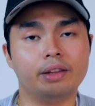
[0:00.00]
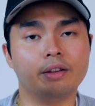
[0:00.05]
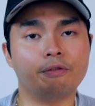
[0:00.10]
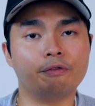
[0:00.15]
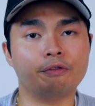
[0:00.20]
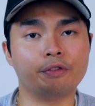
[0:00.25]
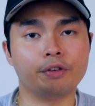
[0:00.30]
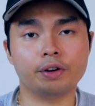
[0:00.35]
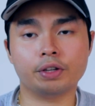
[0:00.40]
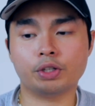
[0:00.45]
the
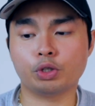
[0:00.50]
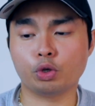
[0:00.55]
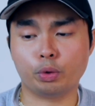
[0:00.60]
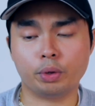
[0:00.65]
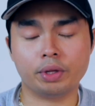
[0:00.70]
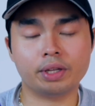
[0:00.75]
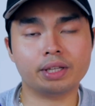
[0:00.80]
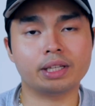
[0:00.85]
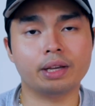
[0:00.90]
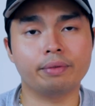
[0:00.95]
first
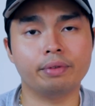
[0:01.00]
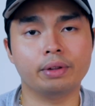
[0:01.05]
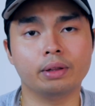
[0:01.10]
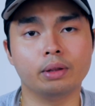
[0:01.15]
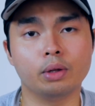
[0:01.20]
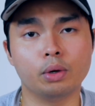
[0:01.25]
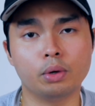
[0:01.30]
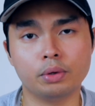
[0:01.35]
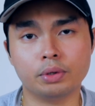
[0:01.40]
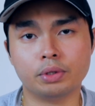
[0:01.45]
Jordan
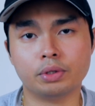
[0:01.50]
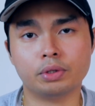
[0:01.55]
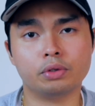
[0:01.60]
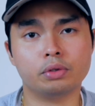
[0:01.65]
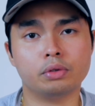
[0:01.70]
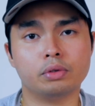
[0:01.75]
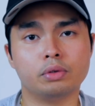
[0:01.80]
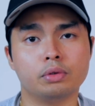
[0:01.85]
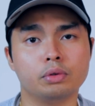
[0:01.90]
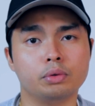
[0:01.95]
7 lows
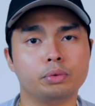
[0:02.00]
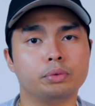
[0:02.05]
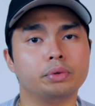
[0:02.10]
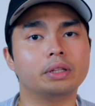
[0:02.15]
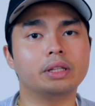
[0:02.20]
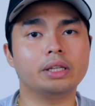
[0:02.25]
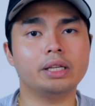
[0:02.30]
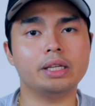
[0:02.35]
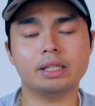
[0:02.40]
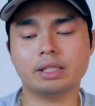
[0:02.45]
to
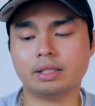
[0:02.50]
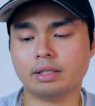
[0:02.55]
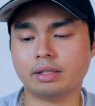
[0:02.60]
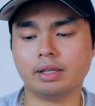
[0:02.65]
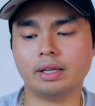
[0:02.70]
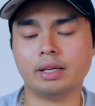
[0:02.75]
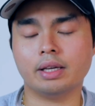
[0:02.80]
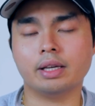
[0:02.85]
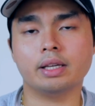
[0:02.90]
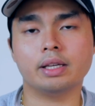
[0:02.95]
release
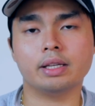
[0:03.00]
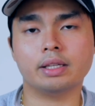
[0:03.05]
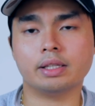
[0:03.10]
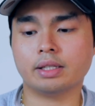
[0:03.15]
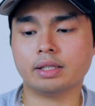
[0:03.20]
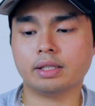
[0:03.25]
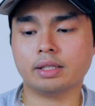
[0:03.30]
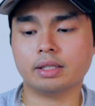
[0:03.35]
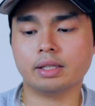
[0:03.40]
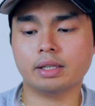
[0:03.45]

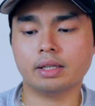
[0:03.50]
is